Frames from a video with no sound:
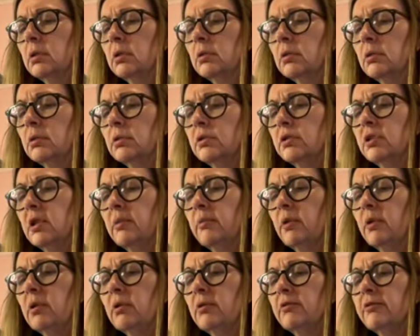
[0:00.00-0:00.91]
So trim
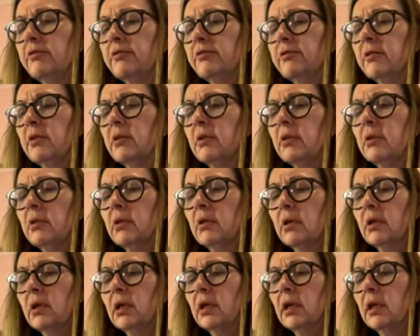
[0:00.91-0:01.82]
off,
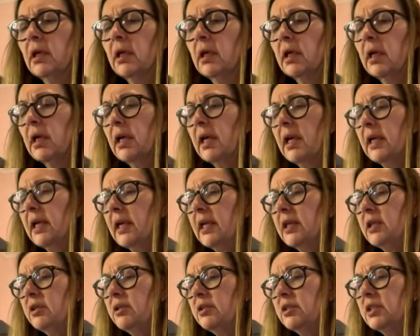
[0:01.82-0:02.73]
and I
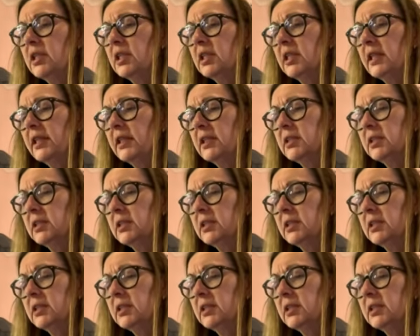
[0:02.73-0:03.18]
usually like